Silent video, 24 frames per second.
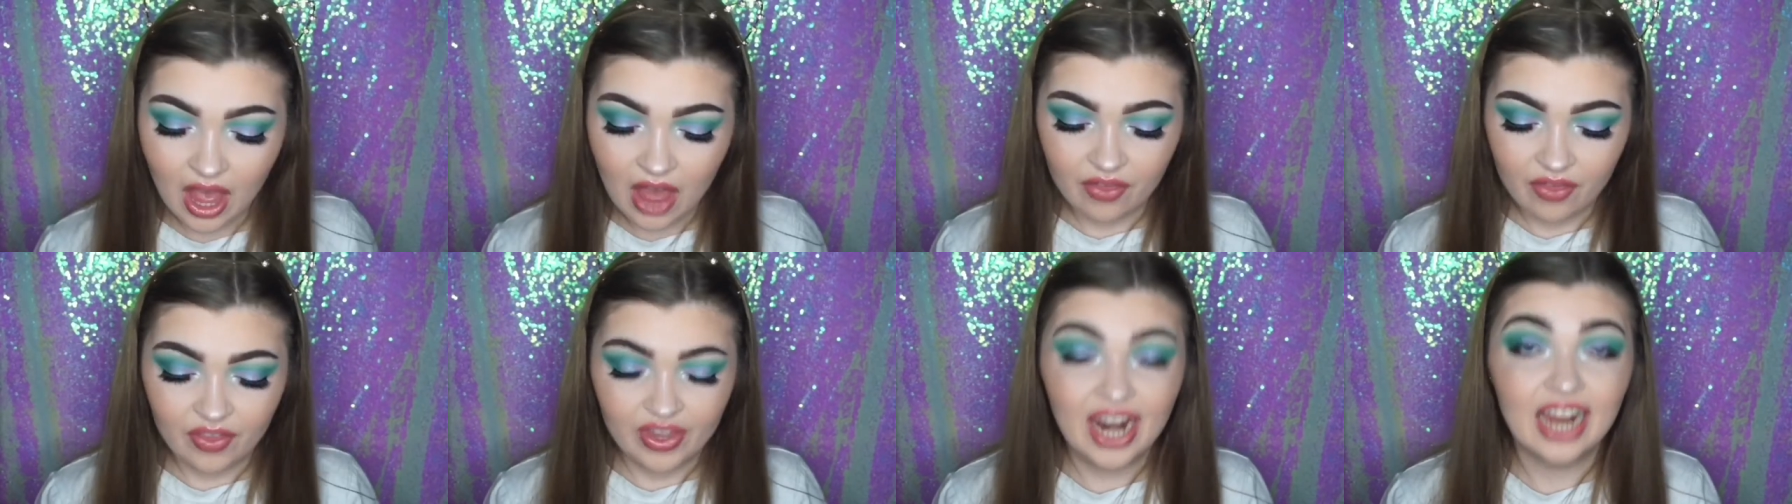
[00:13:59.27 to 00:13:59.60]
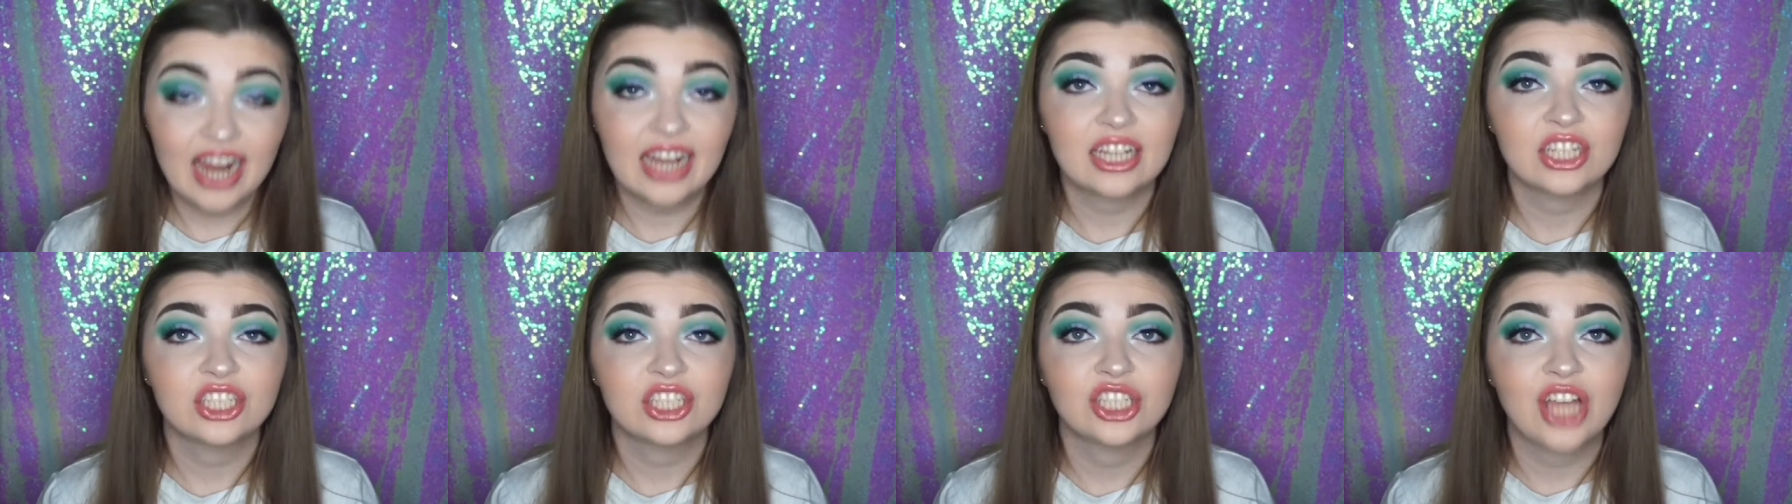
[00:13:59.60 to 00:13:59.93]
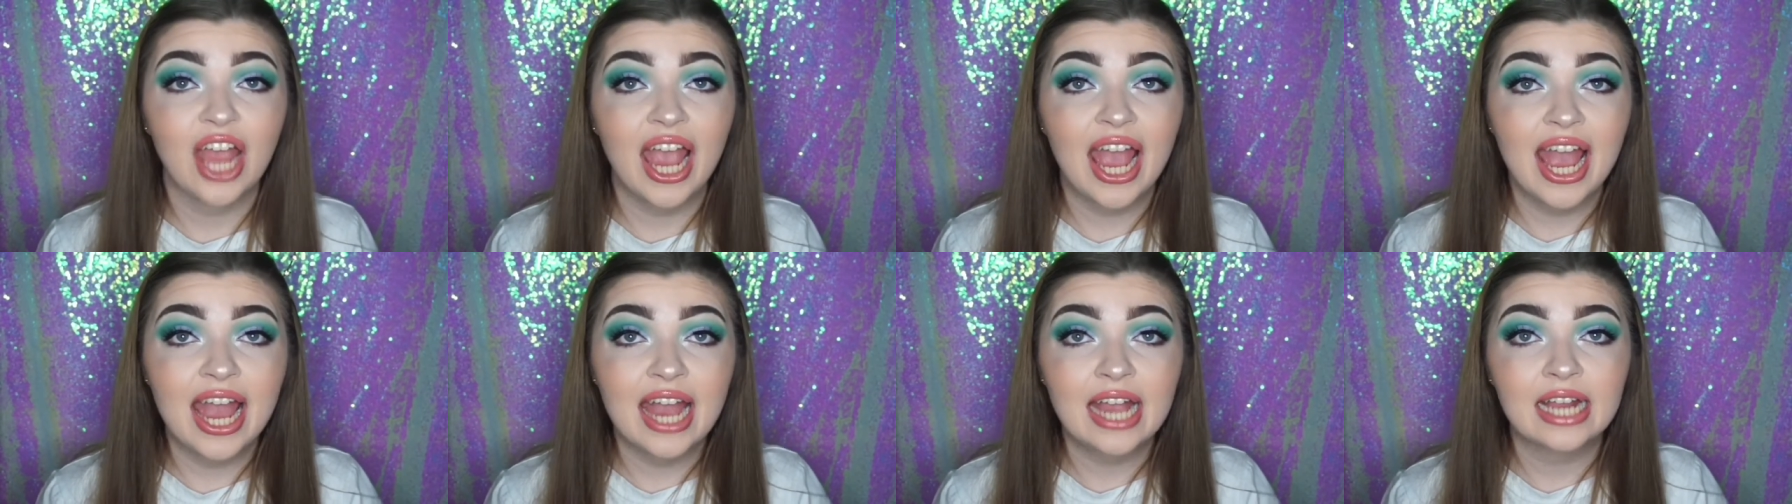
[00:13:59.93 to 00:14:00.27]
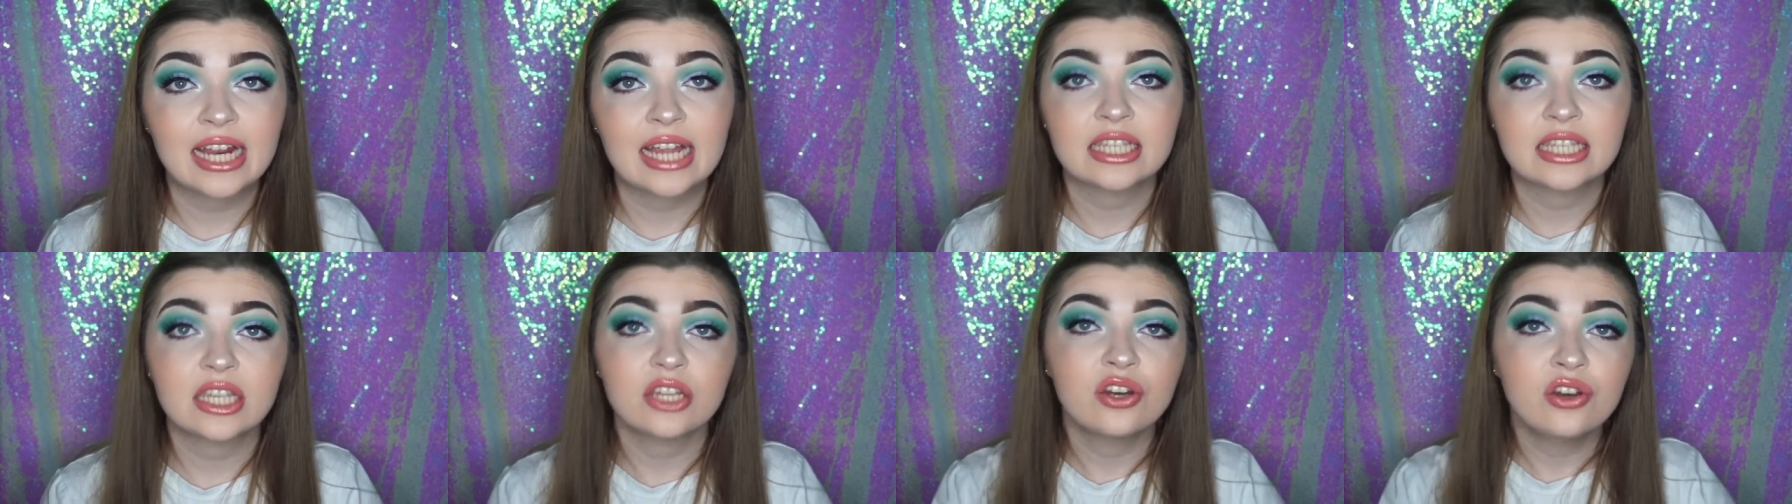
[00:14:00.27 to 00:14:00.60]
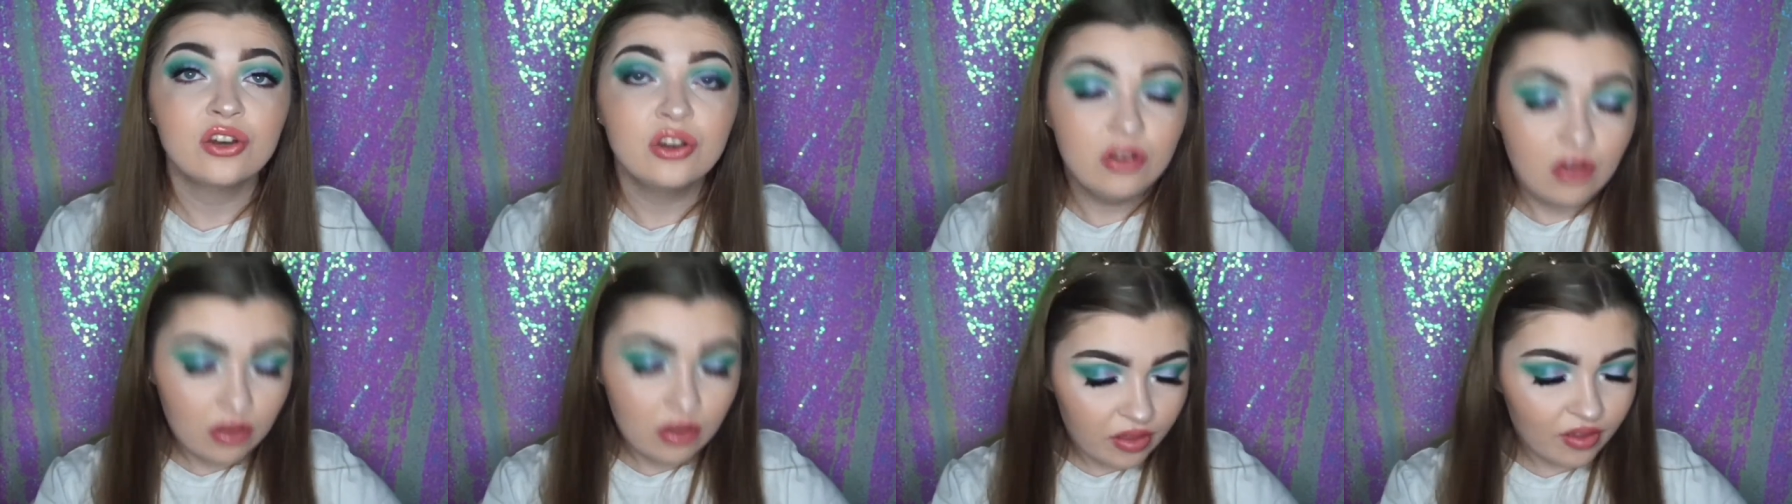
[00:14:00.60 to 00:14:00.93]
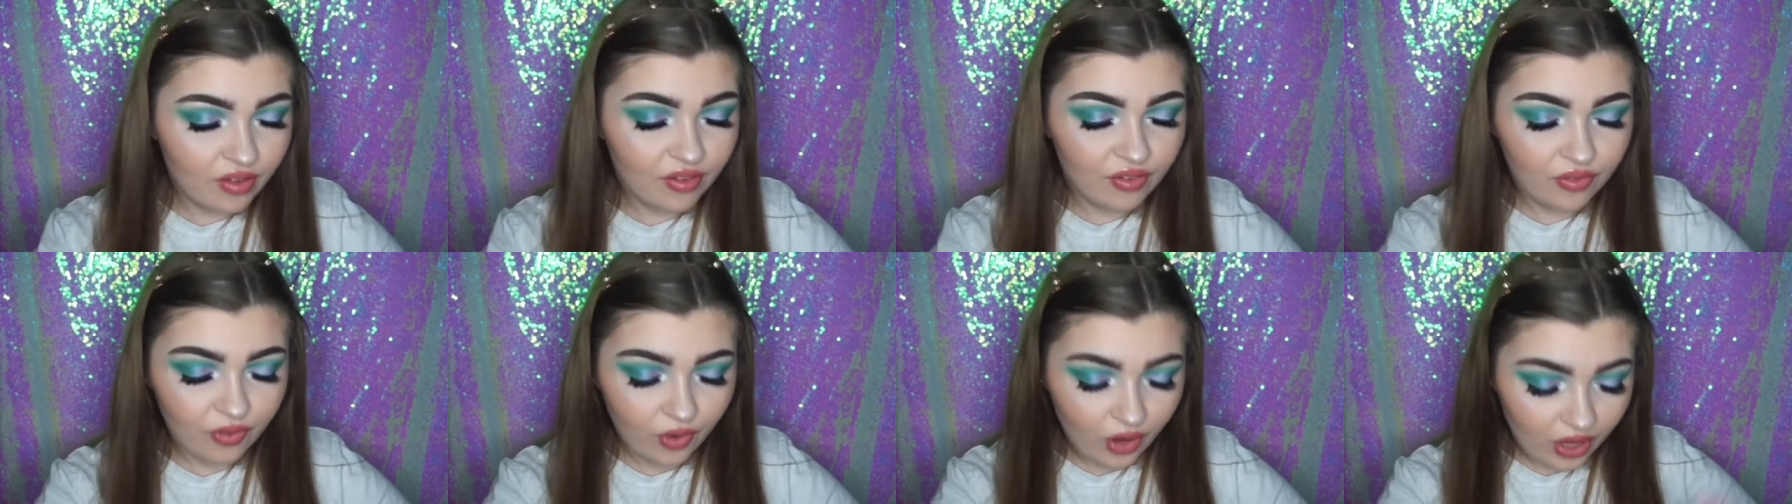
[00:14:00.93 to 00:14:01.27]
The next shade is another
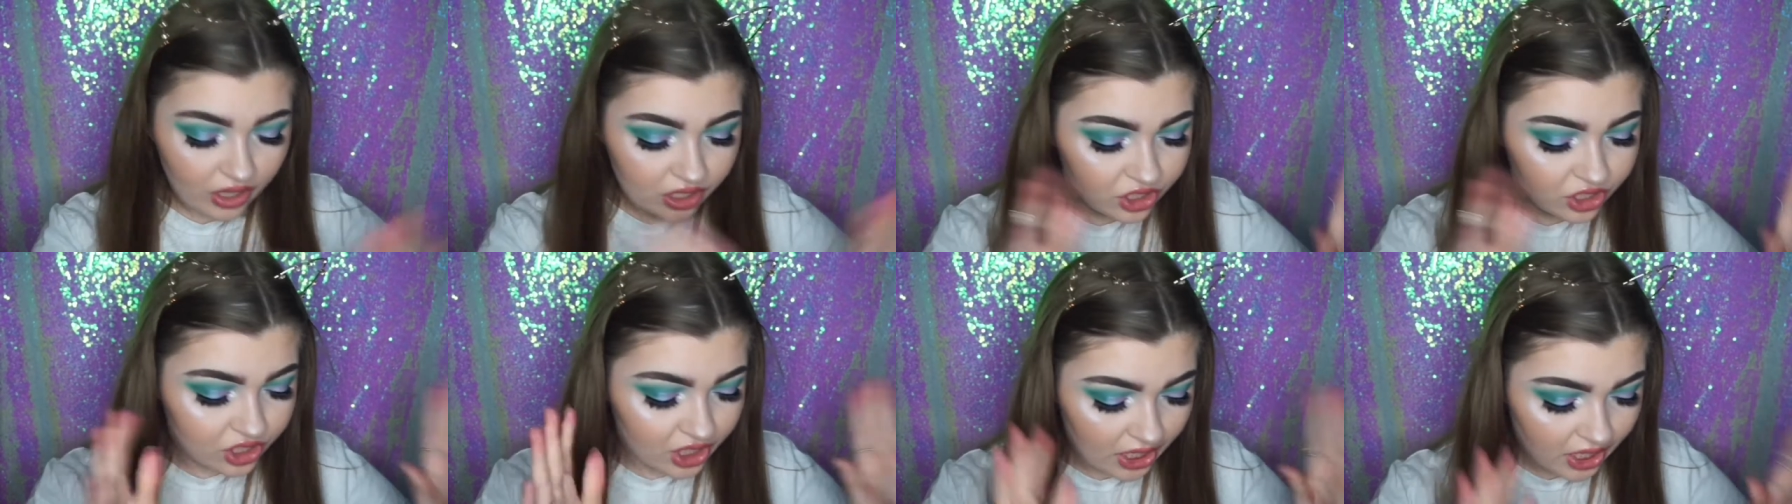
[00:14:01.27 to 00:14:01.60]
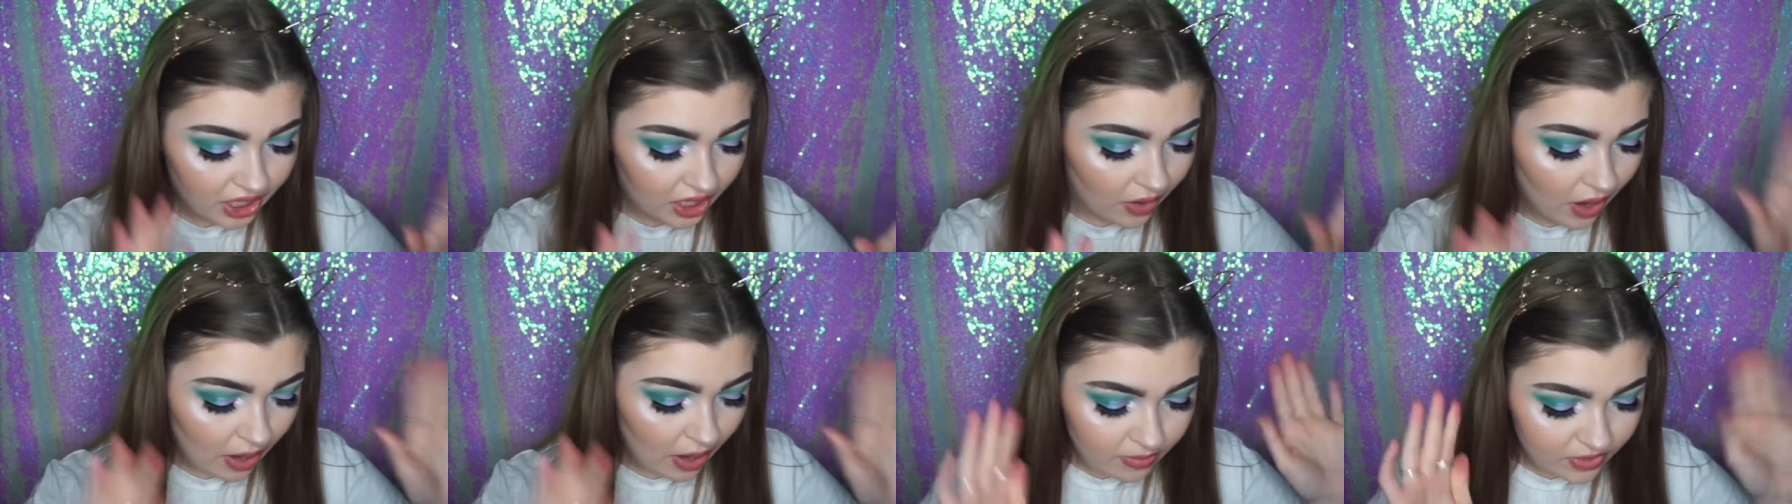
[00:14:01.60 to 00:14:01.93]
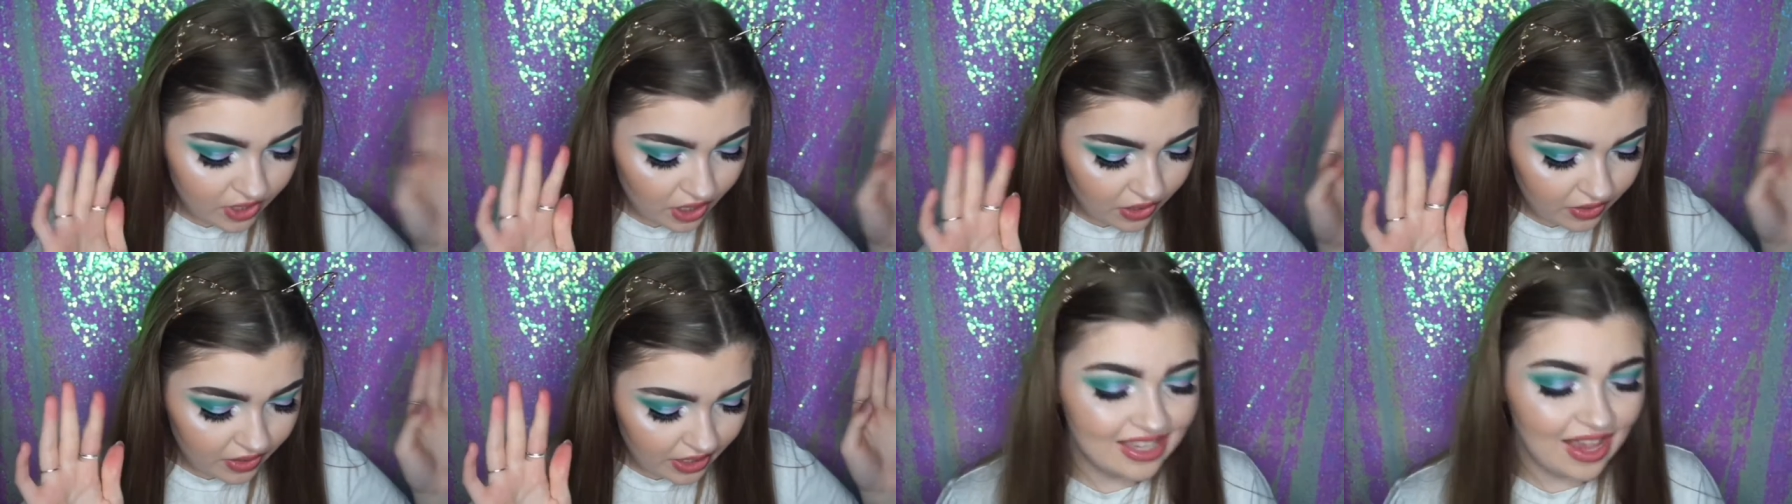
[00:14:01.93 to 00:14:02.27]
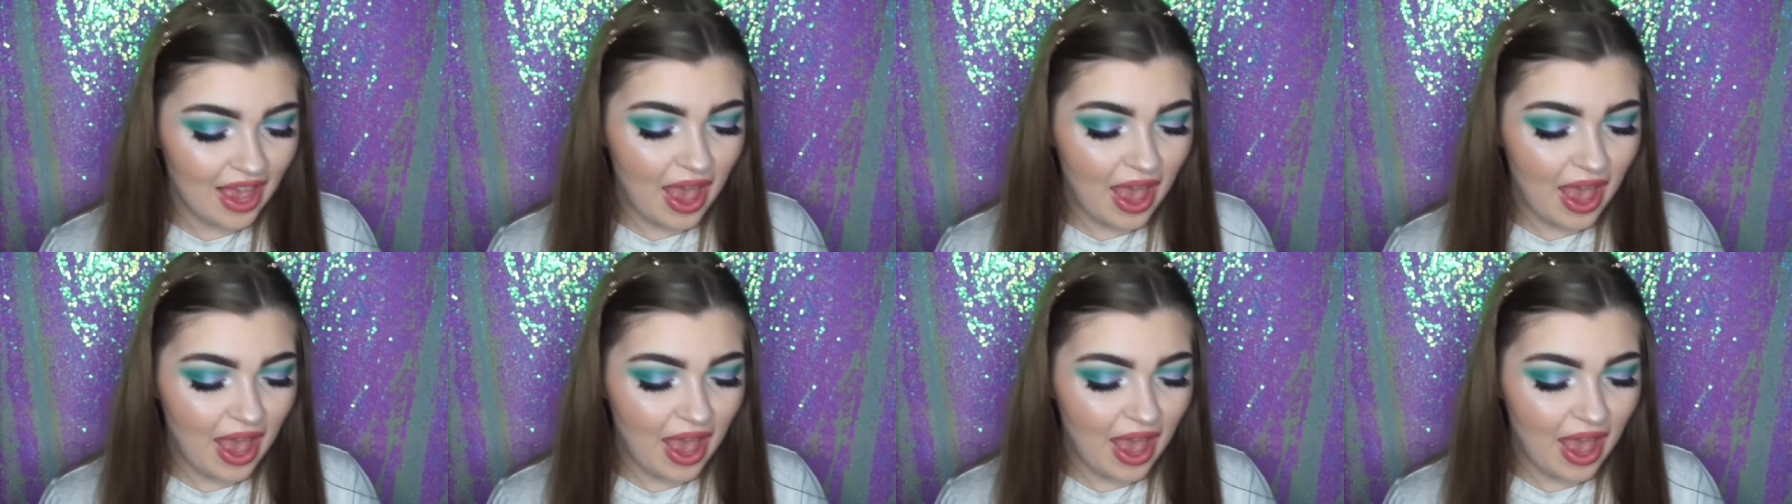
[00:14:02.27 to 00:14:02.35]
foiled shadow, I'm sorry,